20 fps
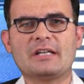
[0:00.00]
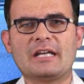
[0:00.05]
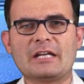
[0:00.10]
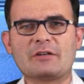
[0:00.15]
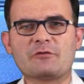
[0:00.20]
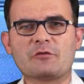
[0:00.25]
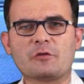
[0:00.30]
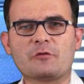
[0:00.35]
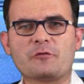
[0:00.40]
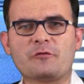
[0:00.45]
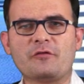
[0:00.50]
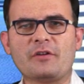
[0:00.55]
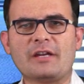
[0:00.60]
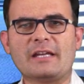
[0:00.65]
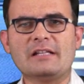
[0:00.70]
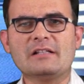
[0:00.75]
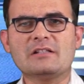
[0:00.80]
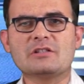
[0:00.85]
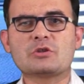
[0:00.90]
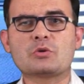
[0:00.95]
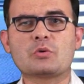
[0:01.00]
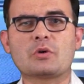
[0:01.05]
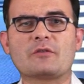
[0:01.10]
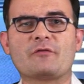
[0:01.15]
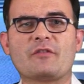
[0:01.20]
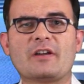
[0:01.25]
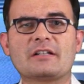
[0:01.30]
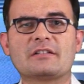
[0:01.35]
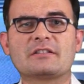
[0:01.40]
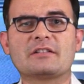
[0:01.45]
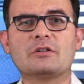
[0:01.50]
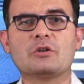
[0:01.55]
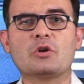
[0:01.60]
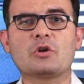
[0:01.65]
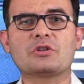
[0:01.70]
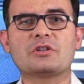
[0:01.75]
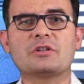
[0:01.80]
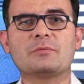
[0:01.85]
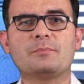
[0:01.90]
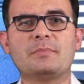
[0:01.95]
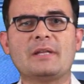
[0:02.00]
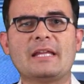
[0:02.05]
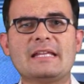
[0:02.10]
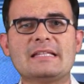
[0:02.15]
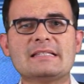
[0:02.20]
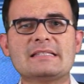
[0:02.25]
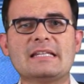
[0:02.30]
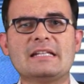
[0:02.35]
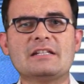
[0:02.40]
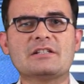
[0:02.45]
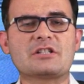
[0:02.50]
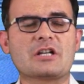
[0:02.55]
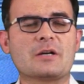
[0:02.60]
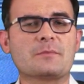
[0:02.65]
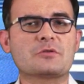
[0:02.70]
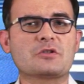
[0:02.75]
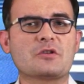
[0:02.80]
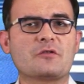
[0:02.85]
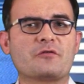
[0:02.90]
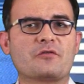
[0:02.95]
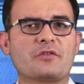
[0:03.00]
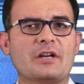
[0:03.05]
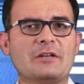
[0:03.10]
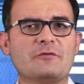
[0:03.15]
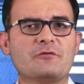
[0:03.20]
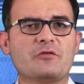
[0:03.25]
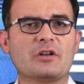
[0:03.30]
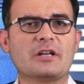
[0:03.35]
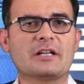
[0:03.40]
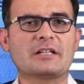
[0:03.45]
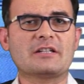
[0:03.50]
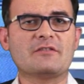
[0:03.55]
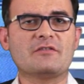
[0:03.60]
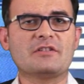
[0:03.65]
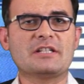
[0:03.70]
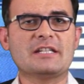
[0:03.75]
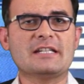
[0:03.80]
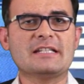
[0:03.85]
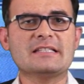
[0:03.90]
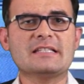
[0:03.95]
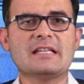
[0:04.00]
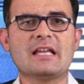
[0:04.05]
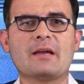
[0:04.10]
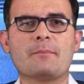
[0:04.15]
it would fail to affect the northern plains in terms of rainfall activities